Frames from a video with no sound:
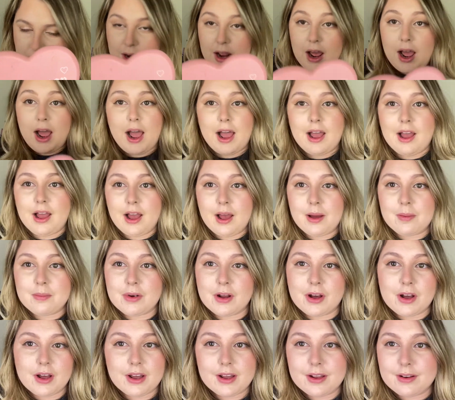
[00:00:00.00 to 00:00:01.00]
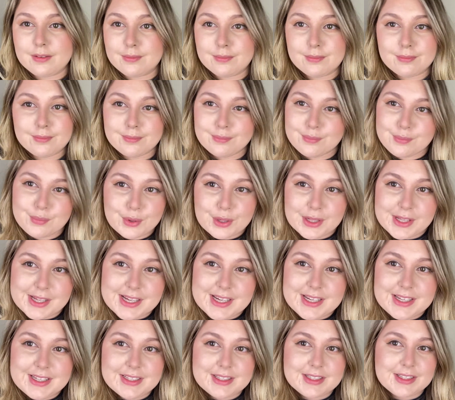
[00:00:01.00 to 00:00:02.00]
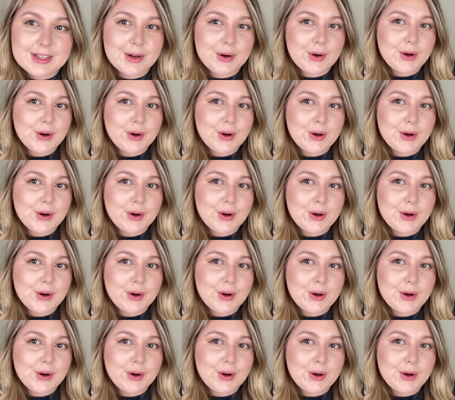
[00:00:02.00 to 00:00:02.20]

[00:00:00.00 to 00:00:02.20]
I'm not pleased at all.